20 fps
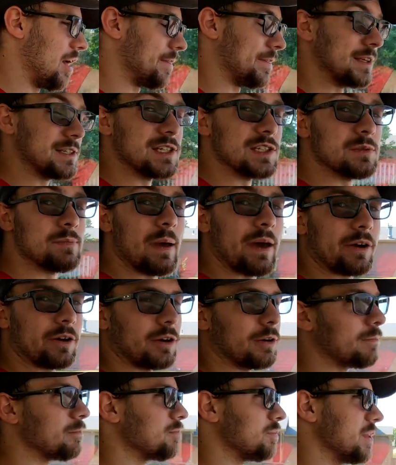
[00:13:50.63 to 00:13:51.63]
This is
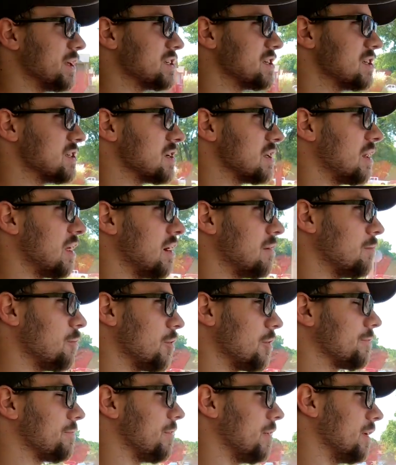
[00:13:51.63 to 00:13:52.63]
better. This is a lot
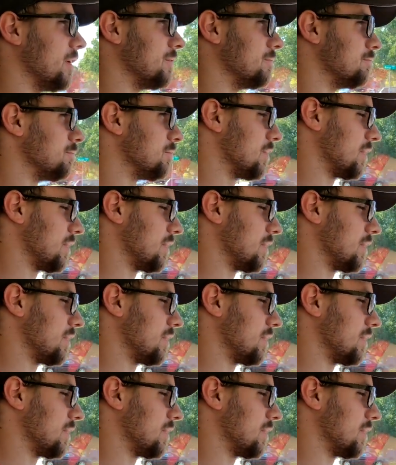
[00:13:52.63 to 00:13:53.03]
more fun.